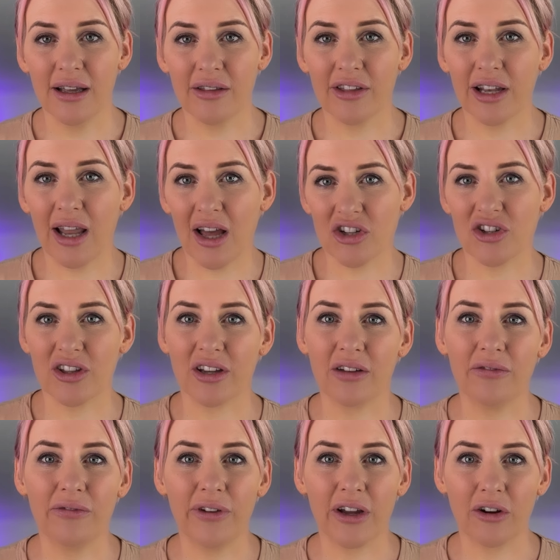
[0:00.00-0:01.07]
The larger the
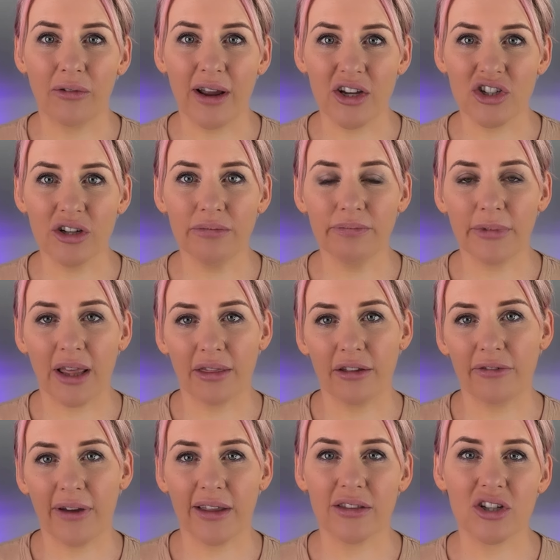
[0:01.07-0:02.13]
configuration, and the
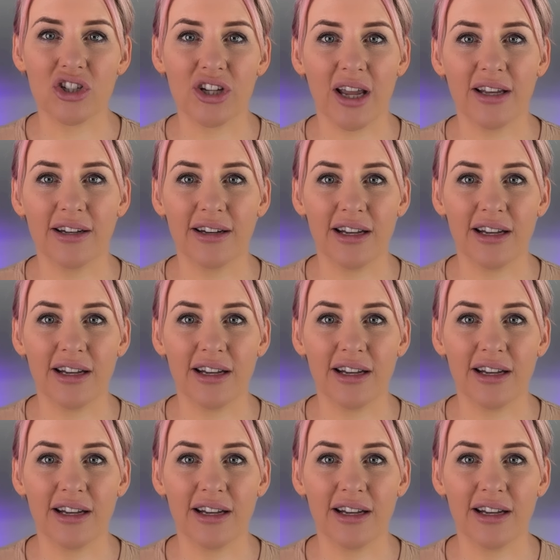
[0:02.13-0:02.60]
fact that shader